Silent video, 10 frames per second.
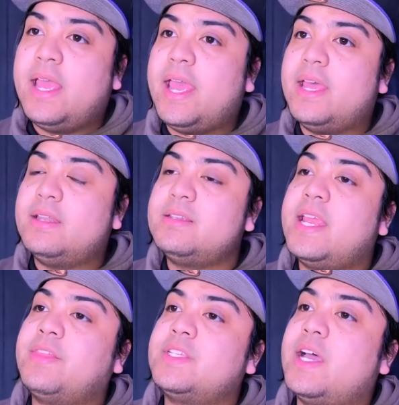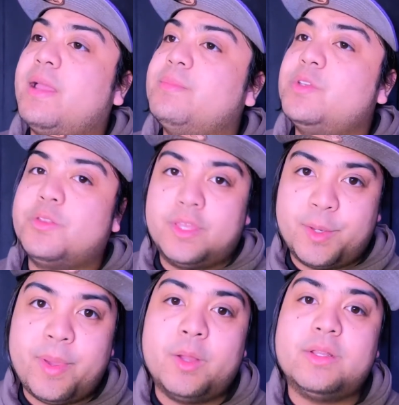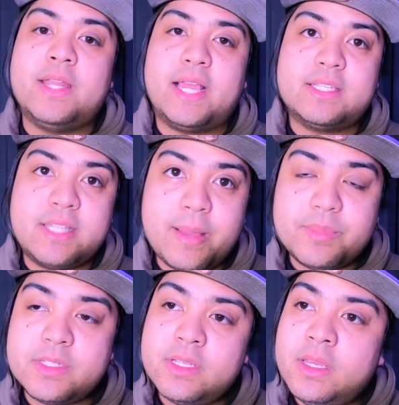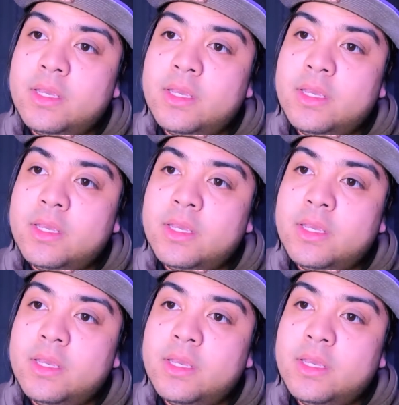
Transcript: and take the time to think about next steps,